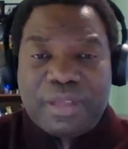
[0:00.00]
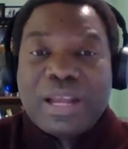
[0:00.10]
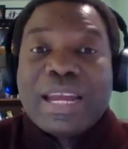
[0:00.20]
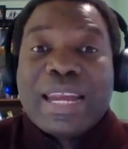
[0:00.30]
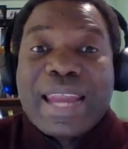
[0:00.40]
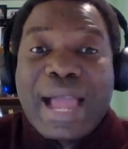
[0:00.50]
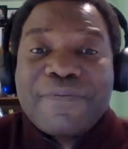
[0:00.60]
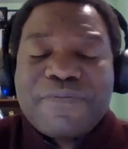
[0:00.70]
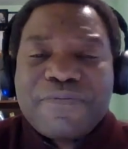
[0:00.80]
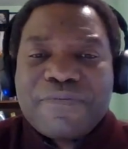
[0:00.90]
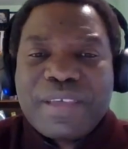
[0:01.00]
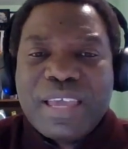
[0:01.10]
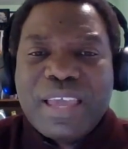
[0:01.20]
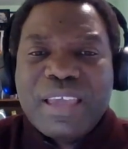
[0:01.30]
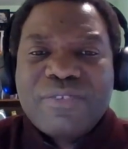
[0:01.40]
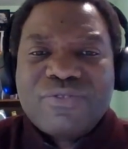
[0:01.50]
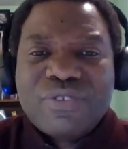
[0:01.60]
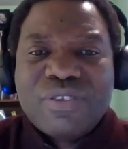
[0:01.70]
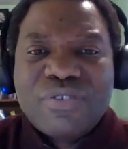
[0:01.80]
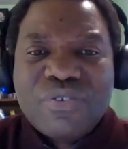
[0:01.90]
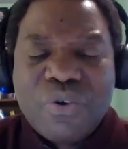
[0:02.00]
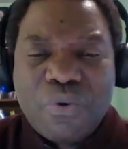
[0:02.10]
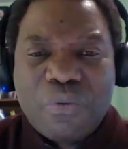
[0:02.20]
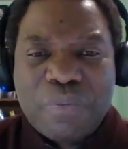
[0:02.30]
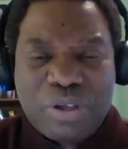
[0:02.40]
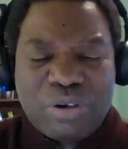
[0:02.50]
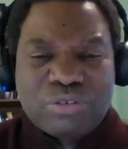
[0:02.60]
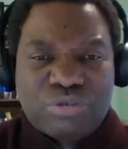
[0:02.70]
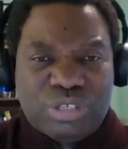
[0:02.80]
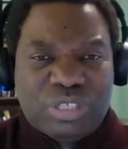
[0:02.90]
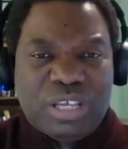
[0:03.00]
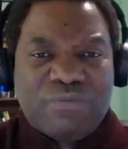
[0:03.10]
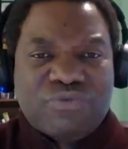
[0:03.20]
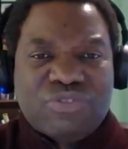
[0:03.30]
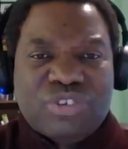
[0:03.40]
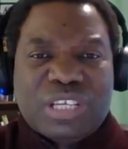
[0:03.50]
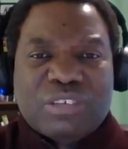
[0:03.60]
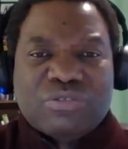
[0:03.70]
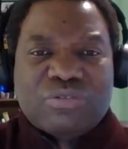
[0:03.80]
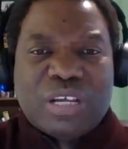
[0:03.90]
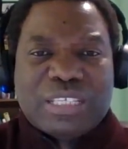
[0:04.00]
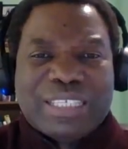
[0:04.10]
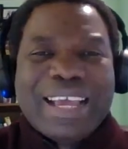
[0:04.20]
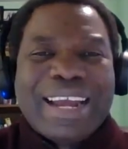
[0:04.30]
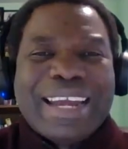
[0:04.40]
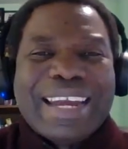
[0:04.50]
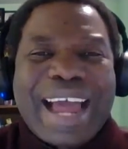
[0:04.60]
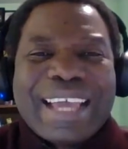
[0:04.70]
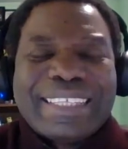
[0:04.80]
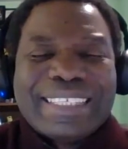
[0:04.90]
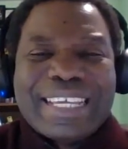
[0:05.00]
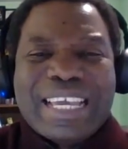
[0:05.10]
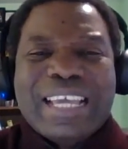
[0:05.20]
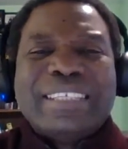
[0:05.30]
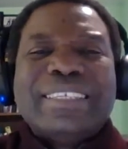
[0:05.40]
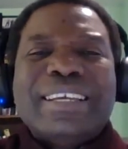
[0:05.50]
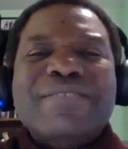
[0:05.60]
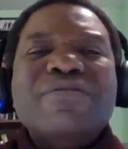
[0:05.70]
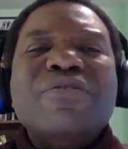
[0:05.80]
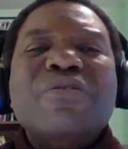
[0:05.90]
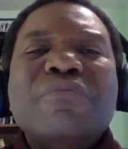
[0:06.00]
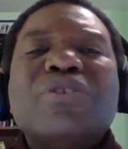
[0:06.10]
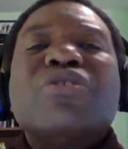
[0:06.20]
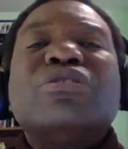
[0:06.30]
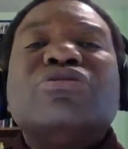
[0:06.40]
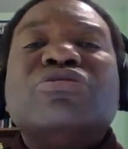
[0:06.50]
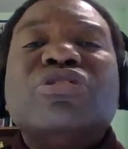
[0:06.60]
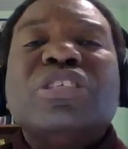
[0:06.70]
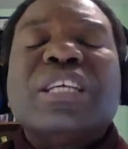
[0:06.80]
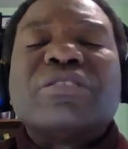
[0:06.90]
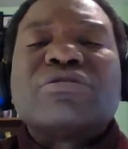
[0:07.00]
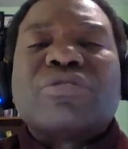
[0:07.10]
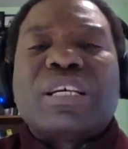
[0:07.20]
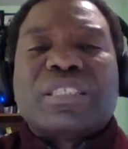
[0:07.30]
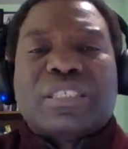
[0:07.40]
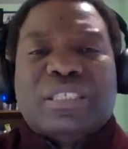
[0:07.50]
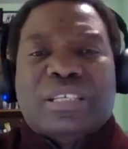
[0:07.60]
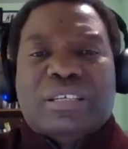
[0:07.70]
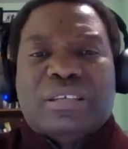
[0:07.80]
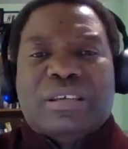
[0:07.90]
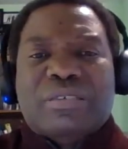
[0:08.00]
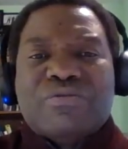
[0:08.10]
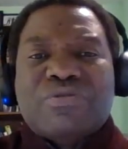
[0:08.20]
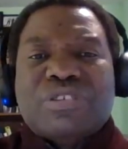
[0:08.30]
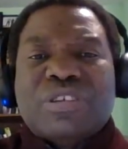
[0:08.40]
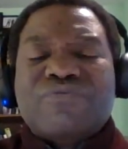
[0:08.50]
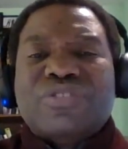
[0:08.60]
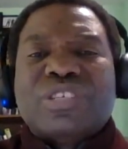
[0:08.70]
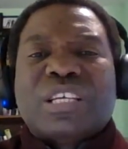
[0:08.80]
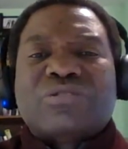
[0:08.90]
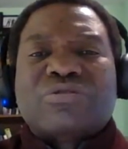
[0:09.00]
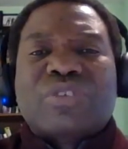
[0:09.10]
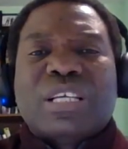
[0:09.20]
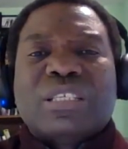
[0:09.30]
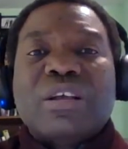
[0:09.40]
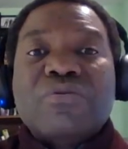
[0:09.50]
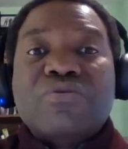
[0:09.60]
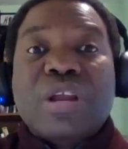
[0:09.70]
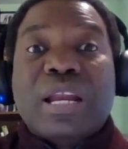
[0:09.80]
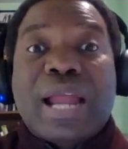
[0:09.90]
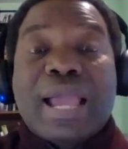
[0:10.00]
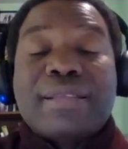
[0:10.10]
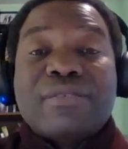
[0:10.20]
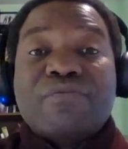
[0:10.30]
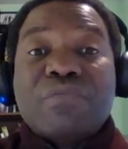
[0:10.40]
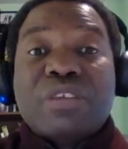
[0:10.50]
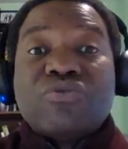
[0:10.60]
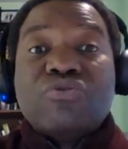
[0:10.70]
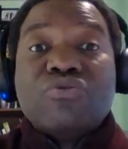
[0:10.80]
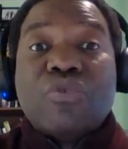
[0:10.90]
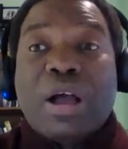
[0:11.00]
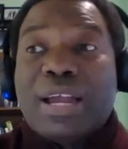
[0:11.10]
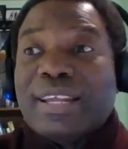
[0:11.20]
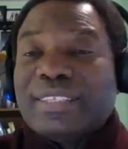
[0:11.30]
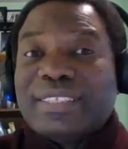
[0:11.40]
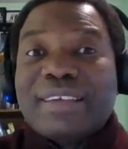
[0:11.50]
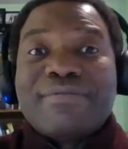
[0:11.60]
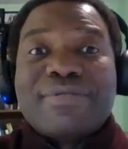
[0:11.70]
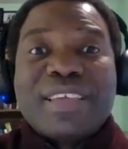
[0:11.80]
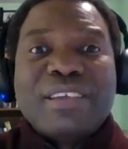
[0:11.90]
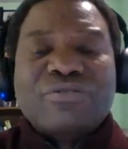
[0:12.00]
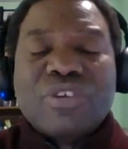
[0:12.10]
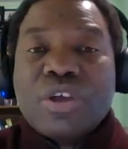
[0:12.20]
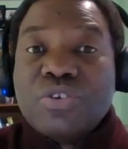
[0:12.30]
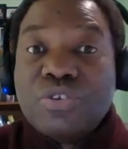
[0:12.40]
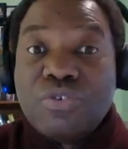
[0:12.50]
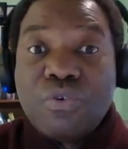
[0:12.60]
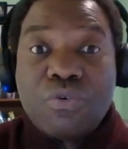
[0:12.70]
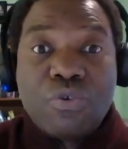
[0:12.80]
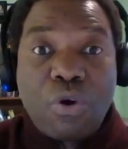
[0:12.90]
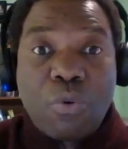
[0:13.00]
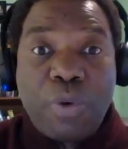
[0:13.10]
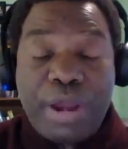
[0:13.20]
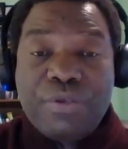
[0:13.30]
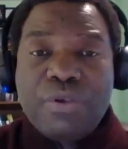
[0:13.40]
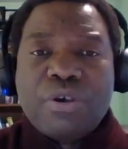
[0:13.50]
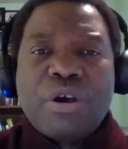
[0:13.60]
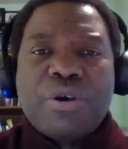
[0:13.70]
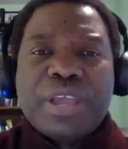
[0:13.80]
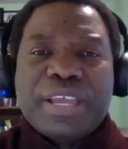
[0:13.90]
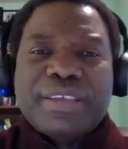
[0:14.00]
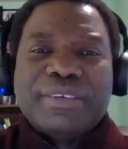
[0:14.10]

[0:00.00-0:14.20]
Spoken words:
Life is in you because you received Jesus Christ. Light is in you because Jesus Christ. You receive Jesus Christ. The light is meaning to you understand things. You know where you're going.